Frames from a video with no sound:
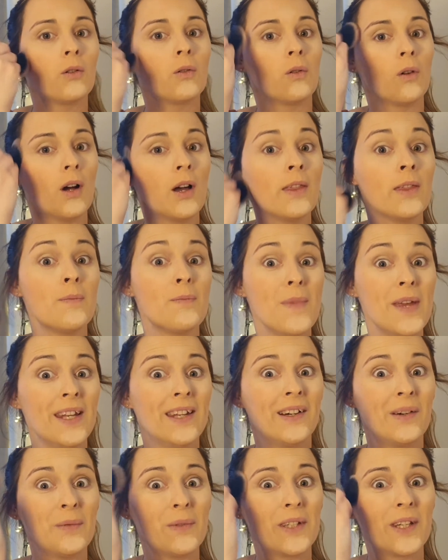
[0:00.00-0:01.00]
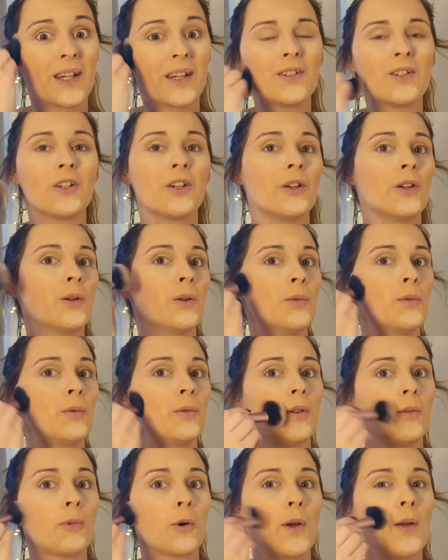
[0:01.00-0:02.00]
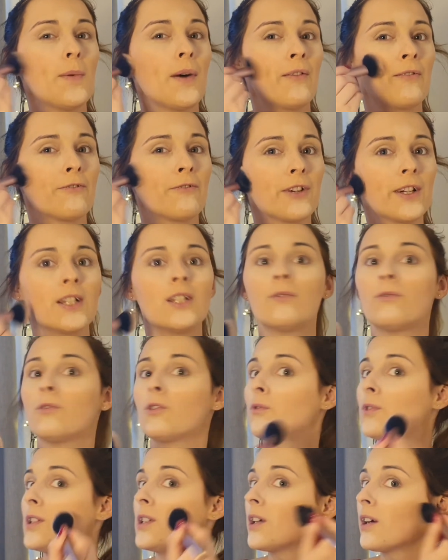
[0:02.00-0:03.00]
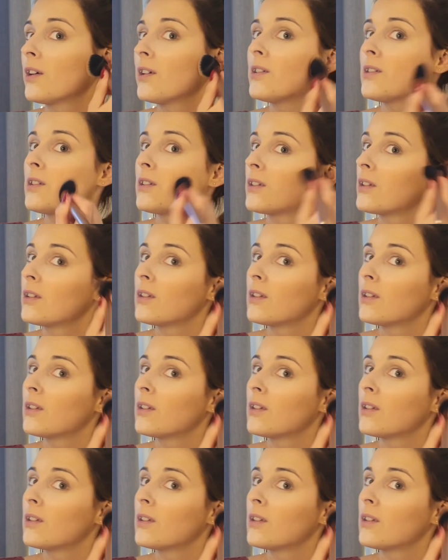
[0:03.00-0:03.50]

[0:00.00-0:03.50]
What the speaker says: At the minute I'm sticking to probably about 3 to 4 videos.